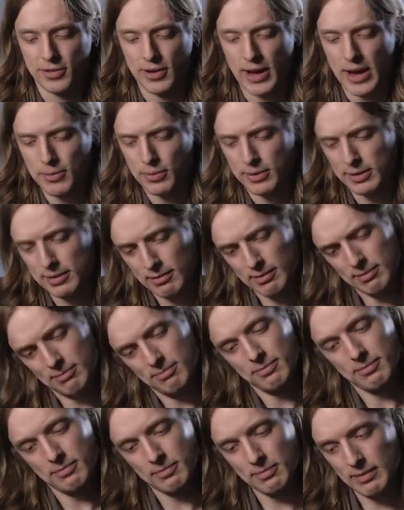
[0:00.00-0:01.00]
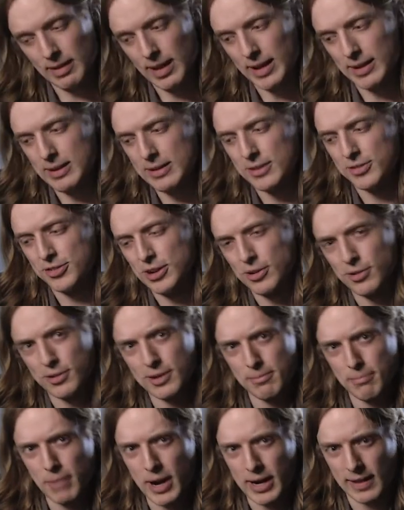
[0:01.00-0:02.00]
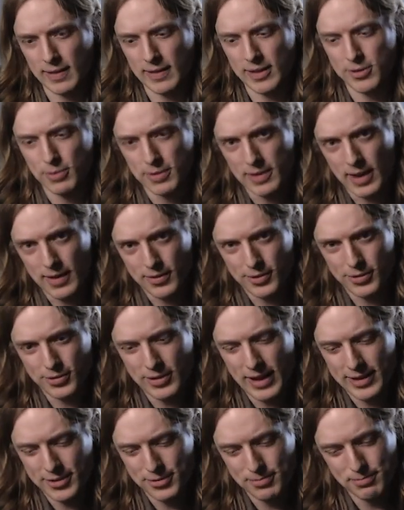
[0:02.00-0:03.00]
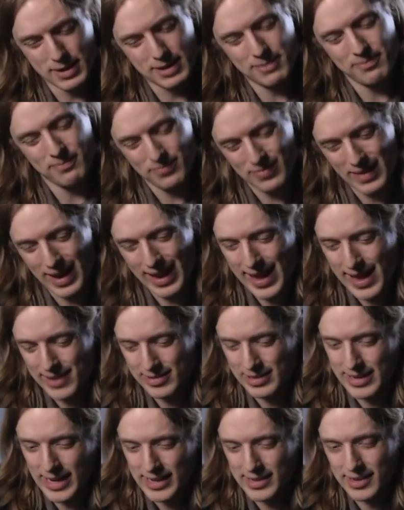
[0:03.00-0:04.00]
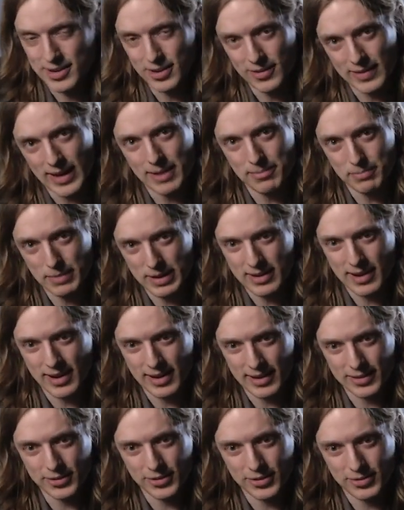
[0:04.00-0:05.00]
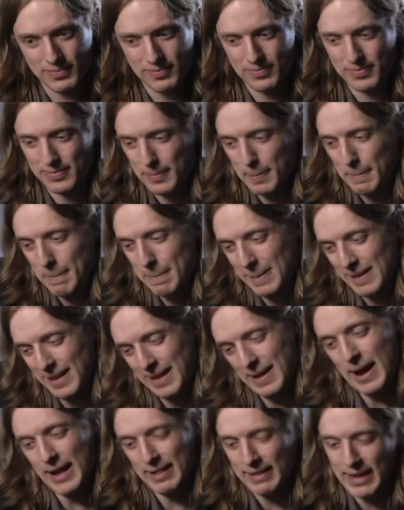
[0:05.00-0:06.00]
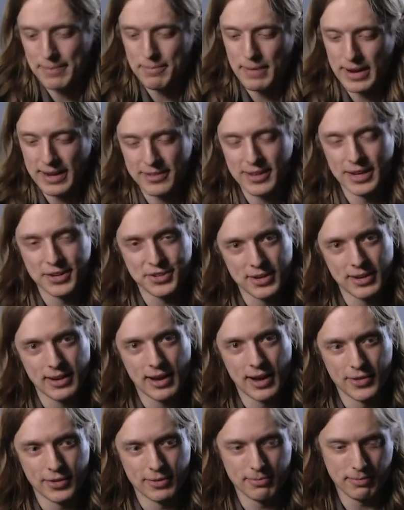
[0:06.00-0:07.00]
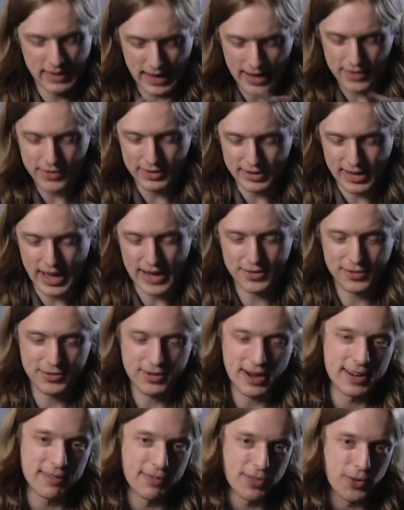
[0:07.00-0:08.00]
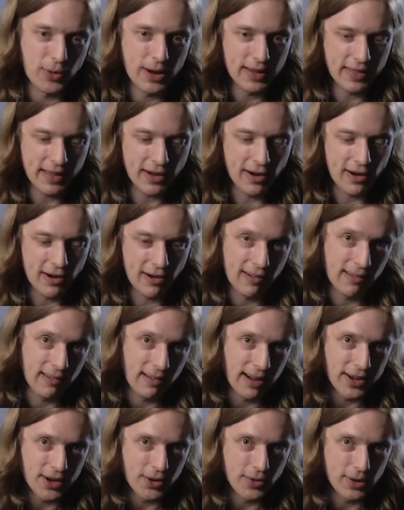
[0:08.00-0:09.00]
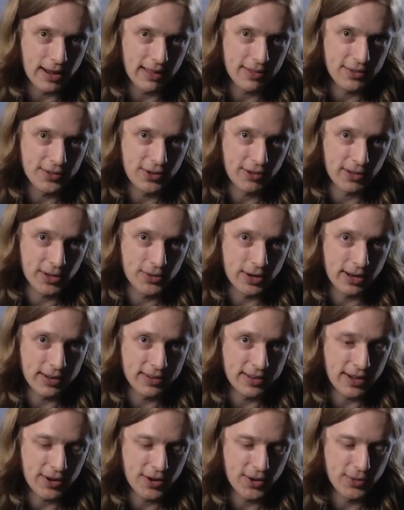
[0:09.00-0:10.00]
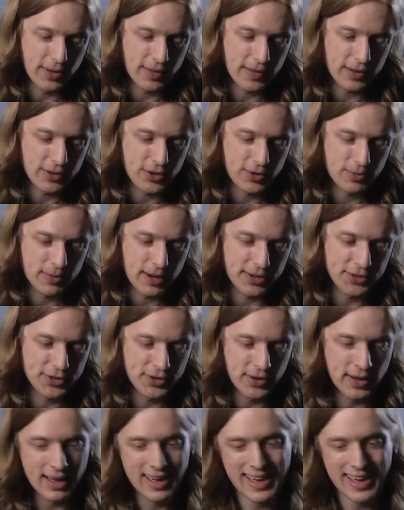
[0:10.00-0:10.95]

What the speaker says: I would consider combining this with other sets, but I hesitate to do that because I like my Ascension, the other decks kind of the way they are. I don't necessarily want to tinker with it too much.